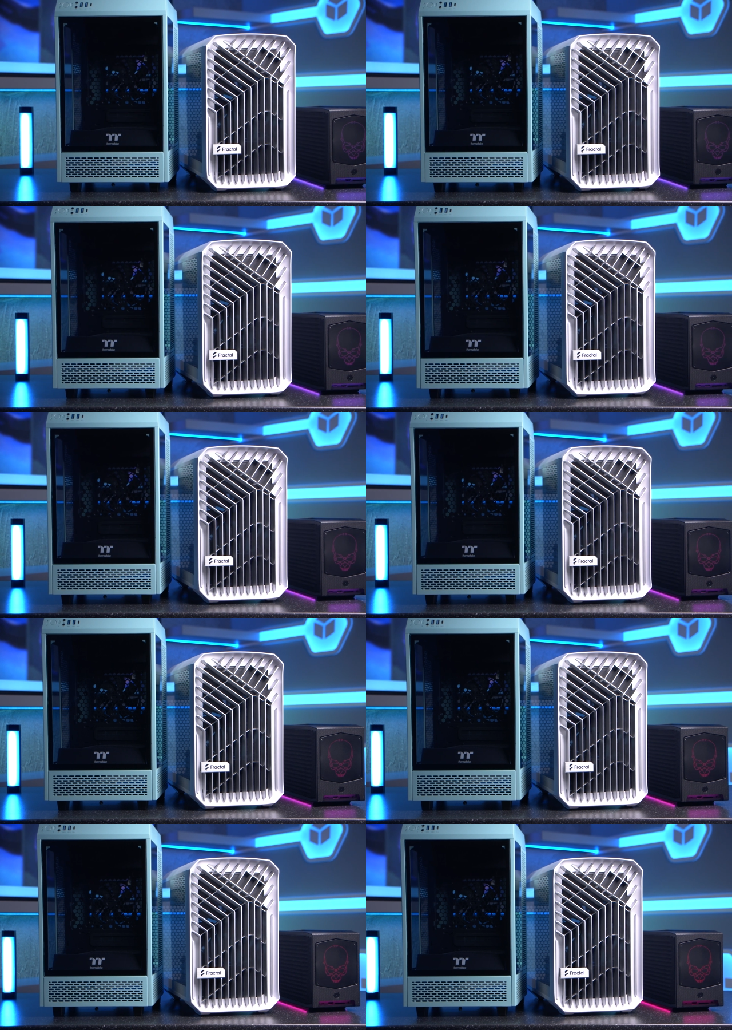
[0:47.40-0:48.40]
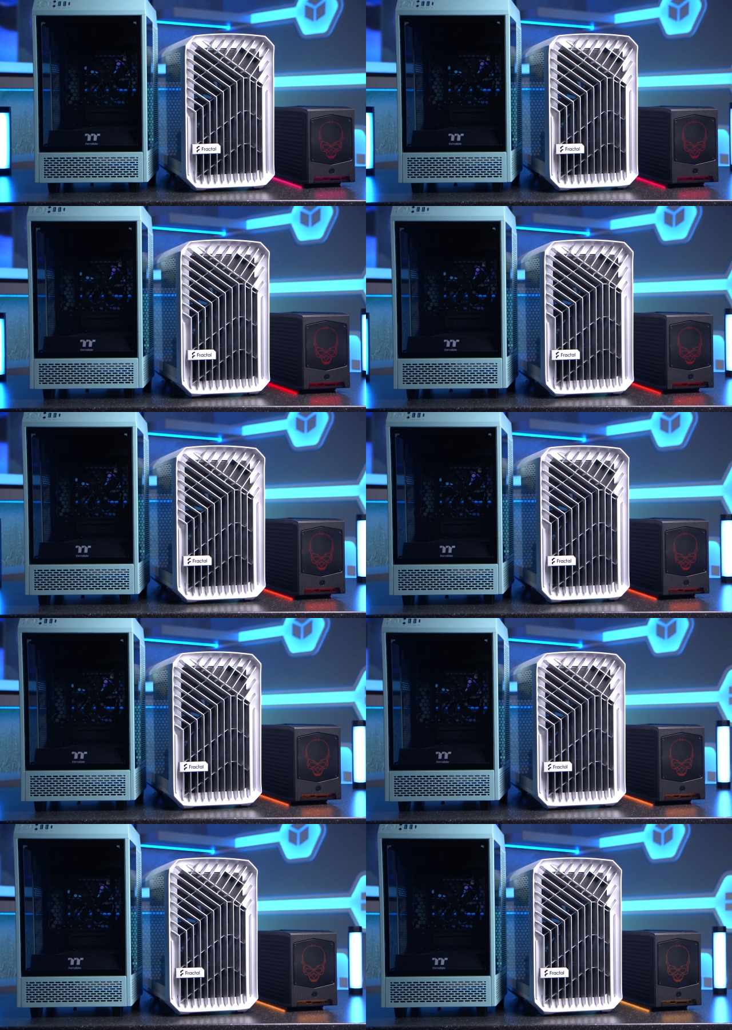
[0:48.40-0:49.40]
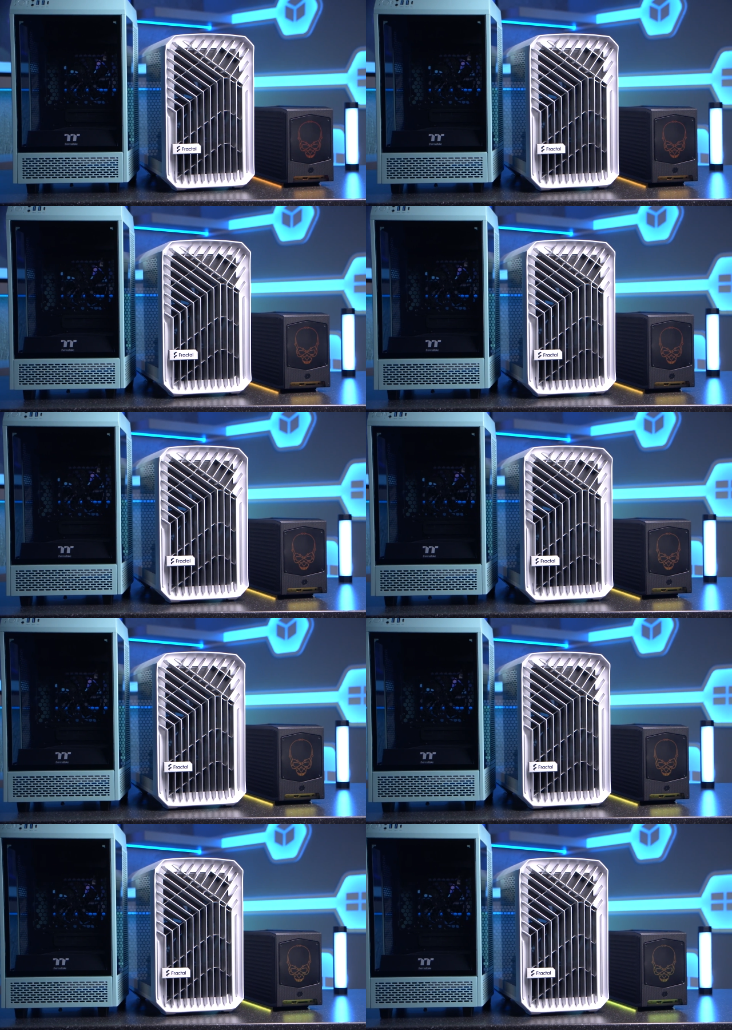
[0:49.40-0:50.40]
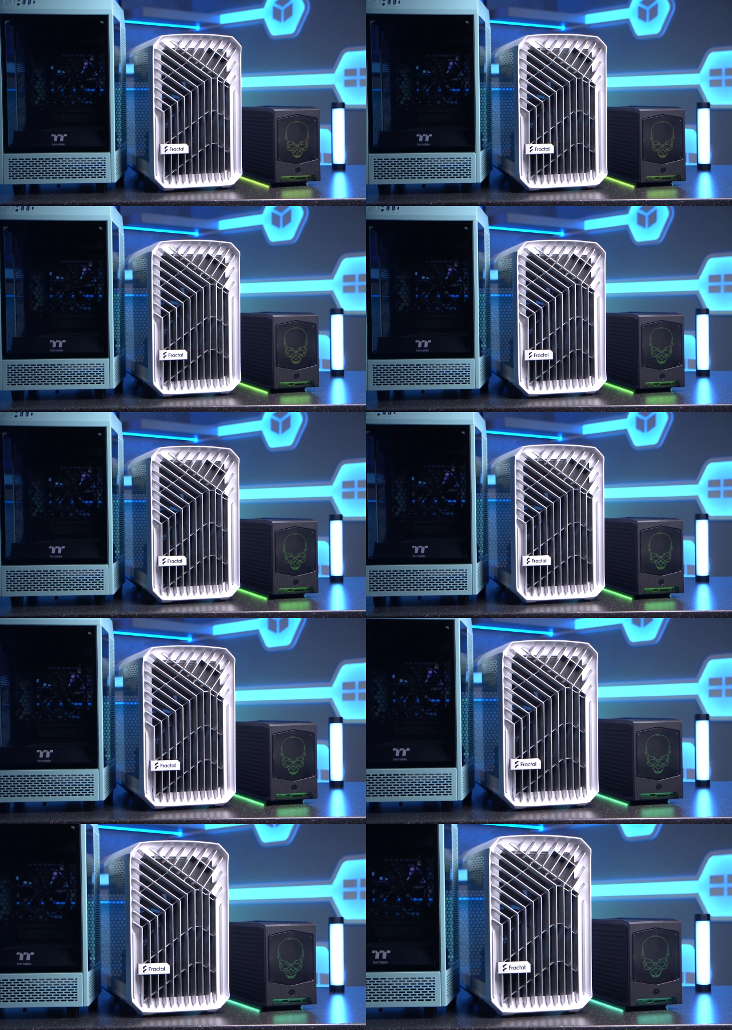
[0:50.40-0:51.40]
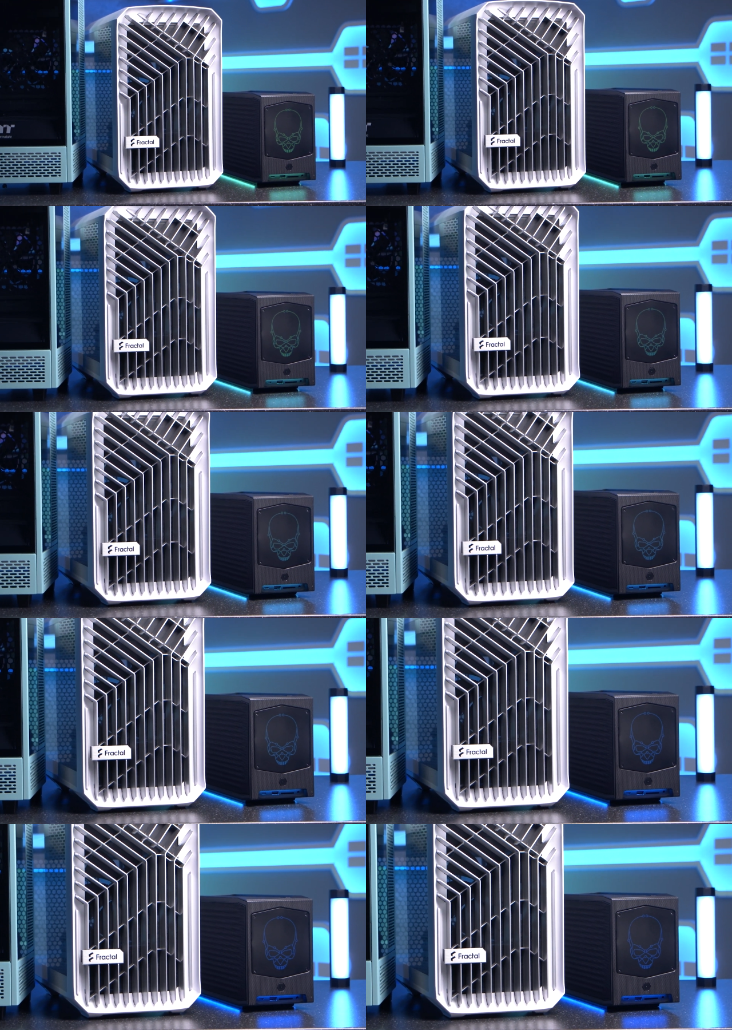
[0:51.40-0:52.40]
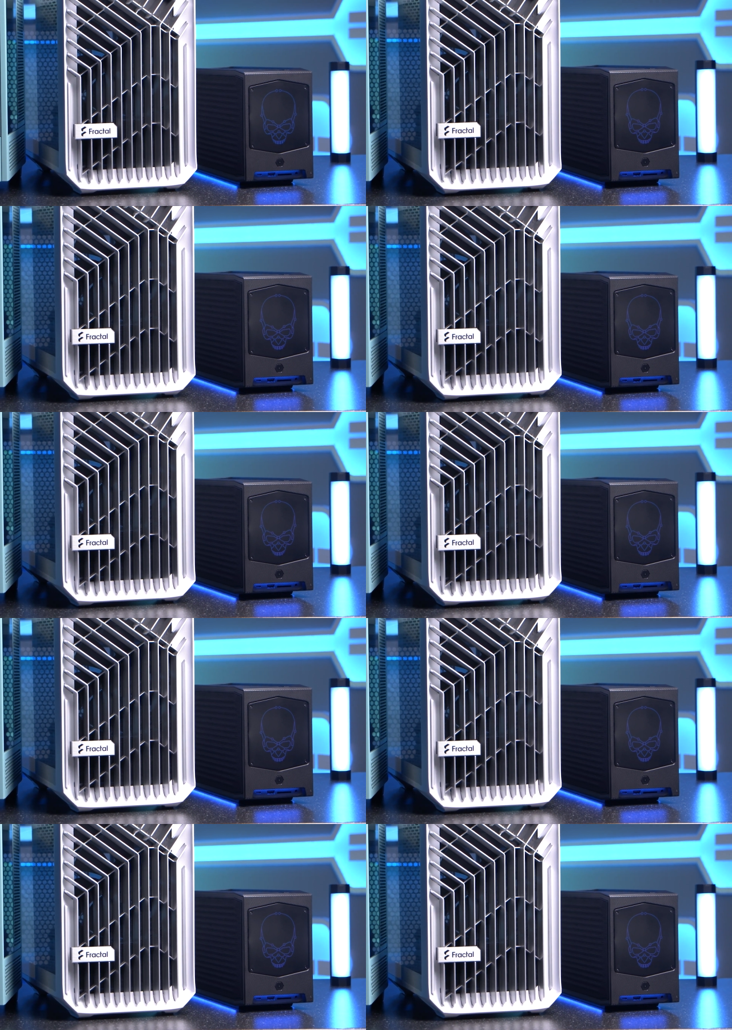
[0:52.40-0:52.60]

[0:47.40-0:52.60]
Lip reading: No face is visible, so there are no lips to read.